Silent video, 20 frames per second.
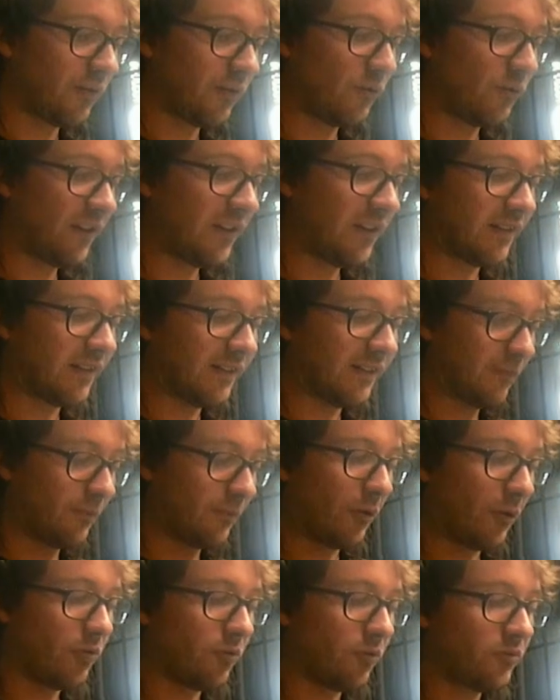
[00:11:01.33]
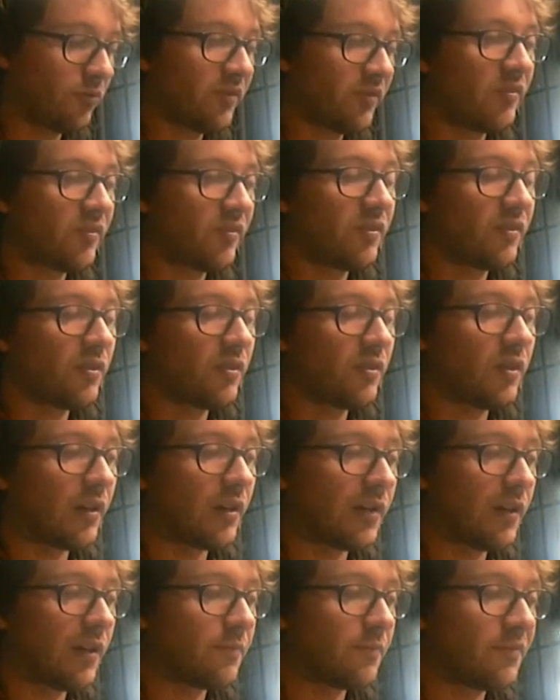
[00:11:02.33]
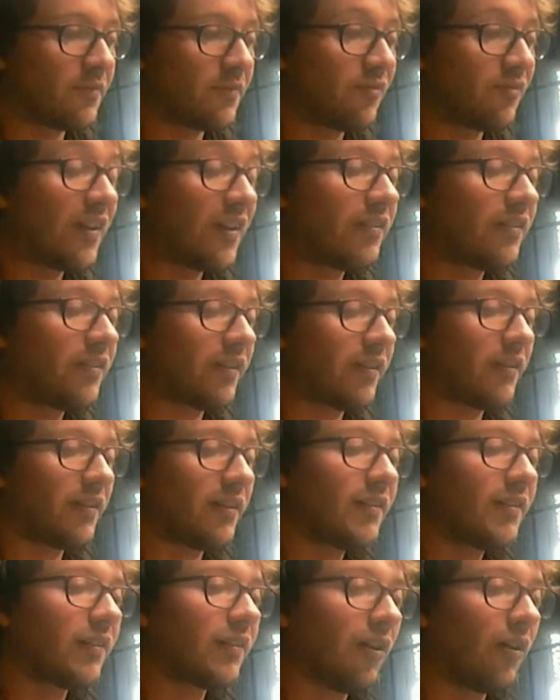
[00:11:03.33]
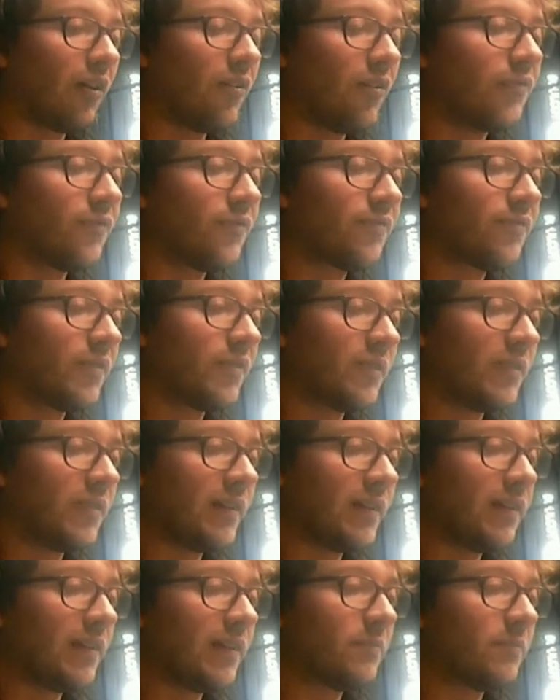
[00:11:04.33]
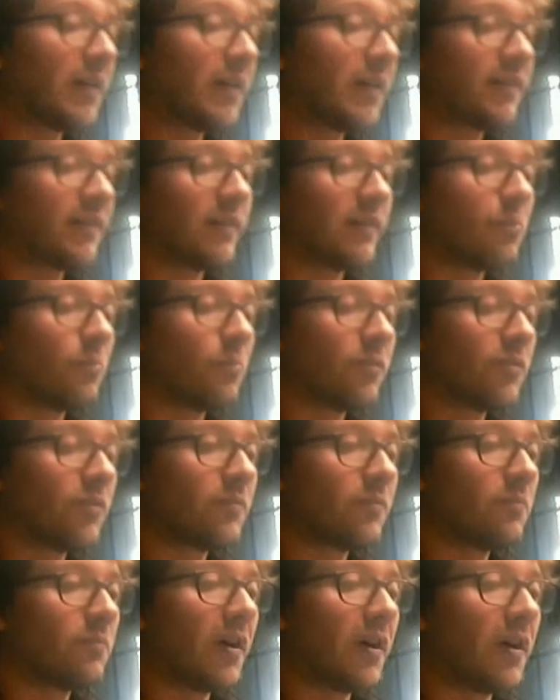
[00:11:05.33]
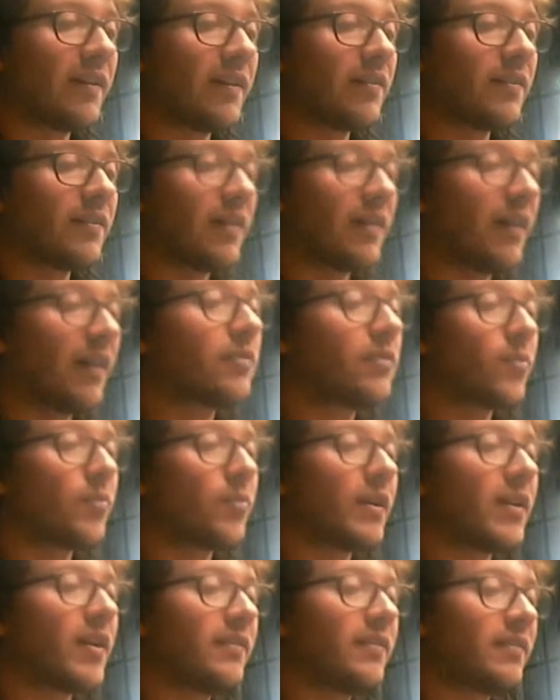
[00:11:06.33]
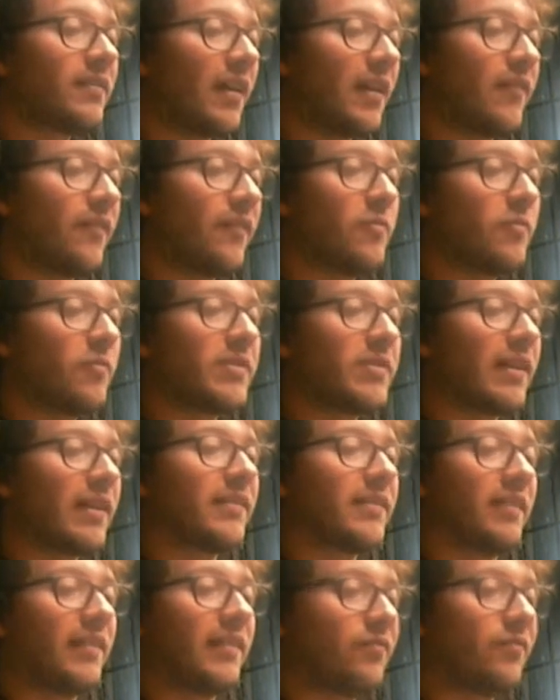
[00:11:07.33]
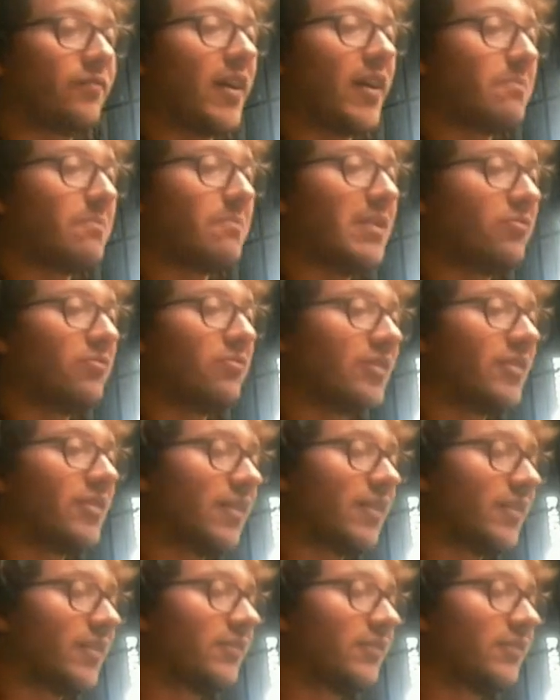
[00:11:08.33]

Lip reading: we can expose features of the mixer which might otherwise have to be accessed via menu diving.